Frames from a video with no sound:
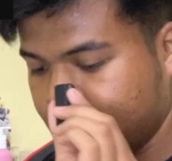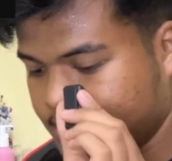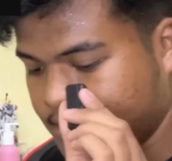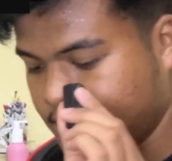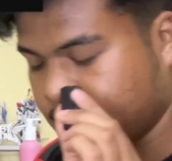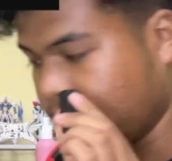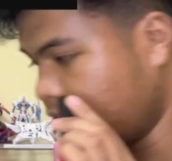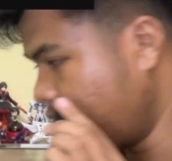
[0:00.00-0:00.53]

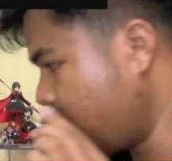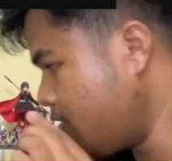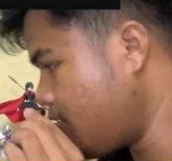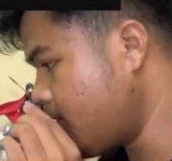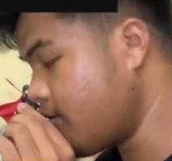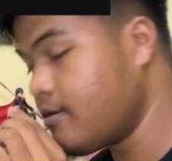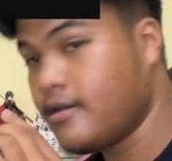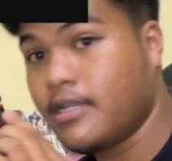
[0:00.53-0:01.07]
Okay, you
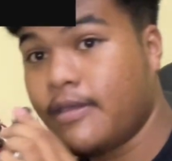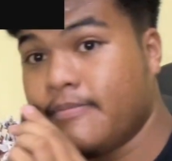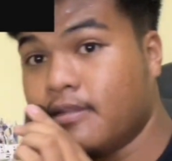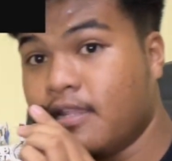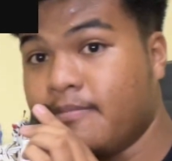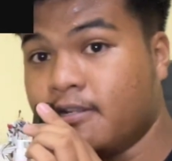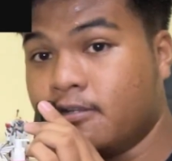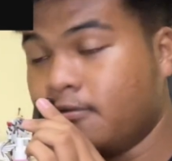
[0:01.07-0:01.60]
hear? Let
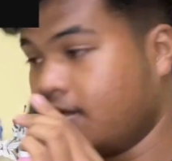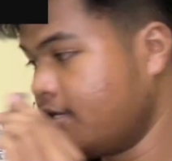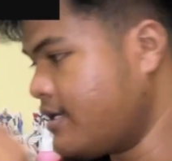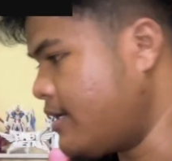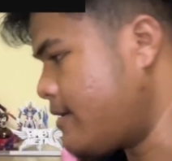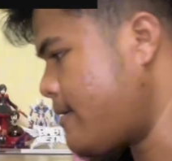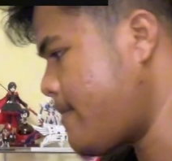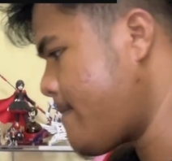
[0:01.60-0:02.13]
me do it again.